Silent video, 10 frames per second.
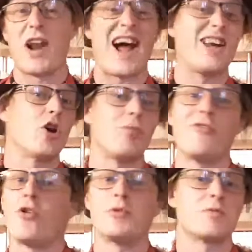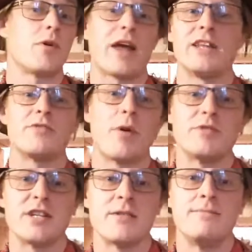and your performance won't get
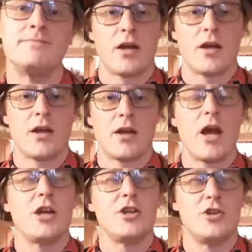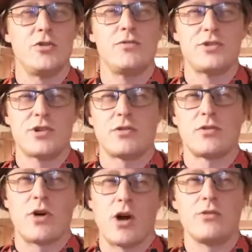interrupted. Use
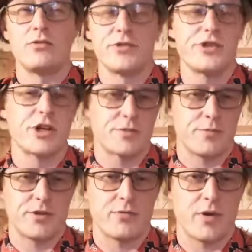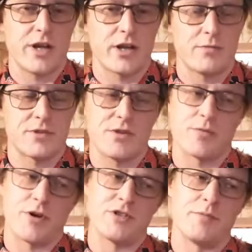your own judgment when it comes to
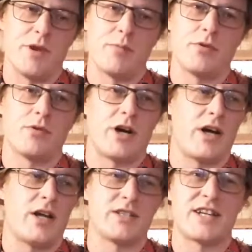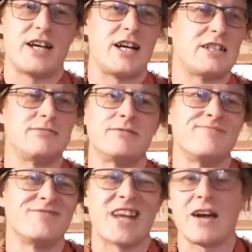approaching people at
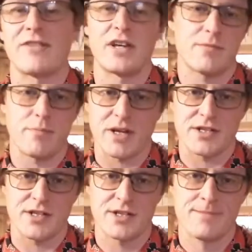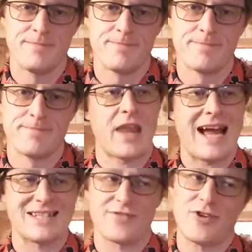cafes and benches.
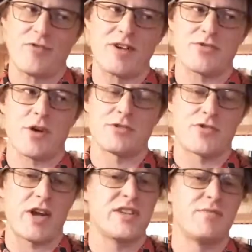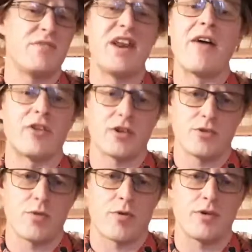As a fundraiser, I was trained never
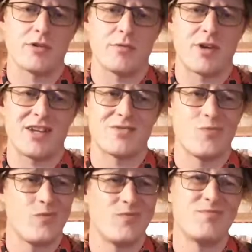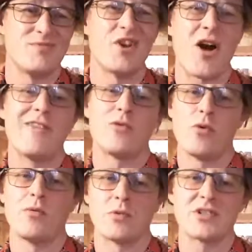to approach them, as not
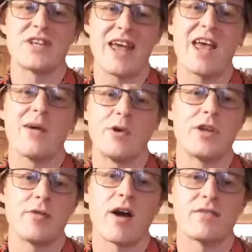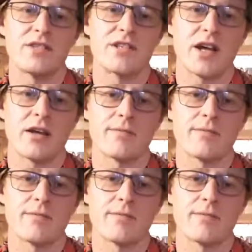everyone wants to hear what you have to say.